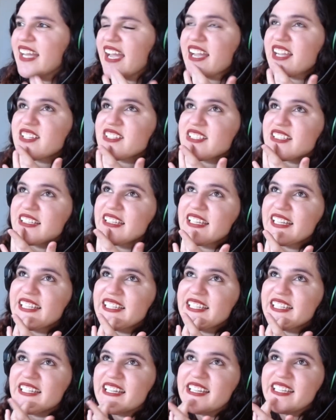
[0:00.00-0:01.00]
Actually
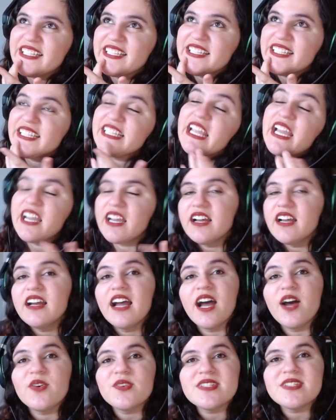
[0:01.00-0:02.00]
99, yeah.
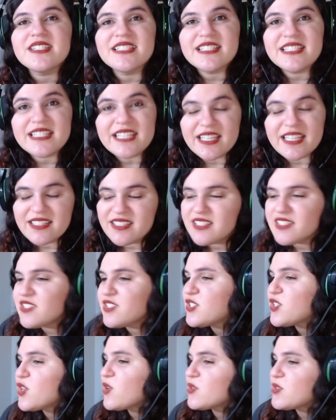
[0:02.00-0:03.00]
I was 10
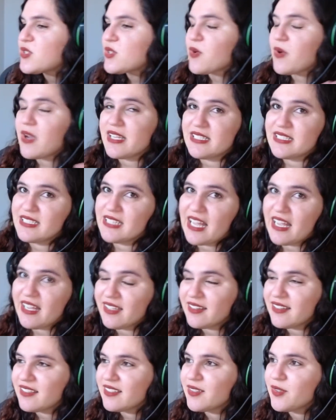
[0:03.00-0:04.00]
years old, so I
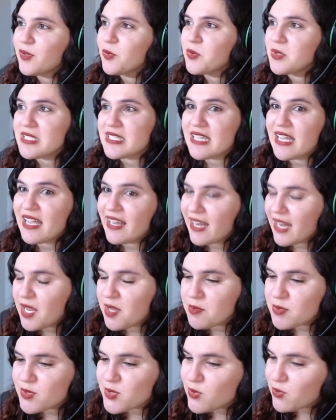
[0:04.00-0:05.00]
was not
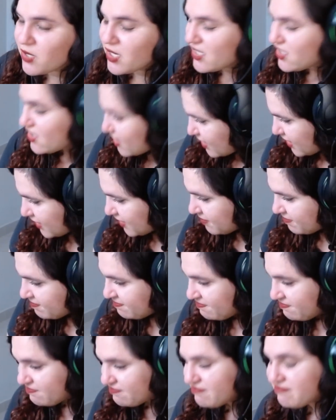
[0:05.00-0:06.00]
able to watch her.
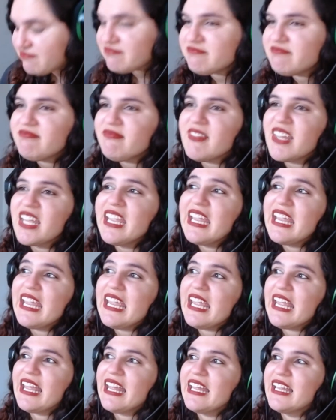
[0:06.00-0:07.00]

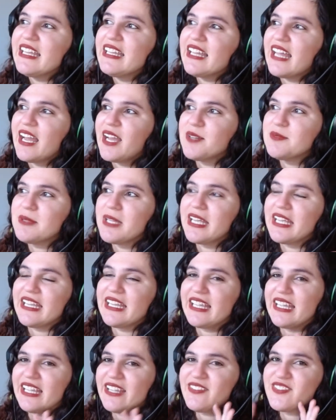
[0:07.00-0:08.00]
And I'm like,
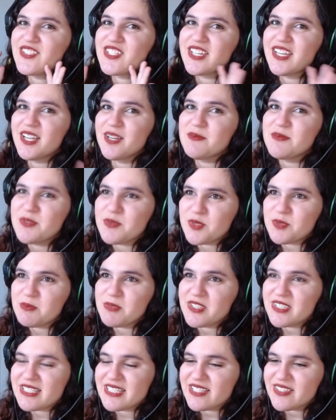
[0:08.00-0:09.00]
if she comes to
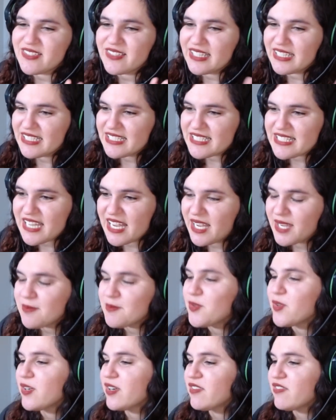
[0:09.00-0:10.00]
Brazil anytime,
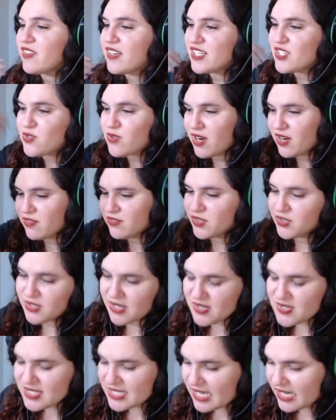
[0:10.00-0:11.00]
or if I travel
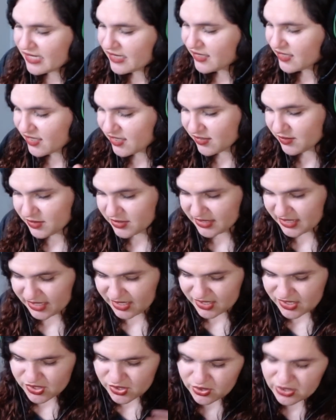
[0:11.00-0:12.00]
outside the
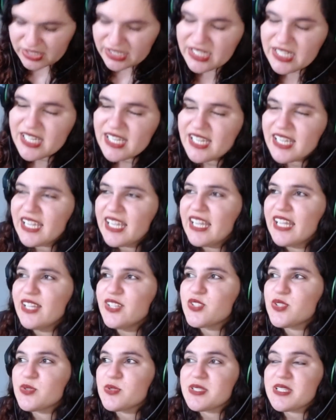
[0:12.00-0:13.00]
country
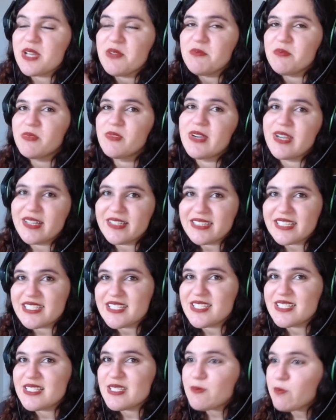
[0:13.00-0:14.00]
to somewhere that
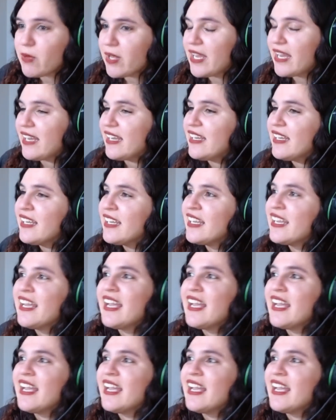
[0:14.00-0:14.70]
she's playing,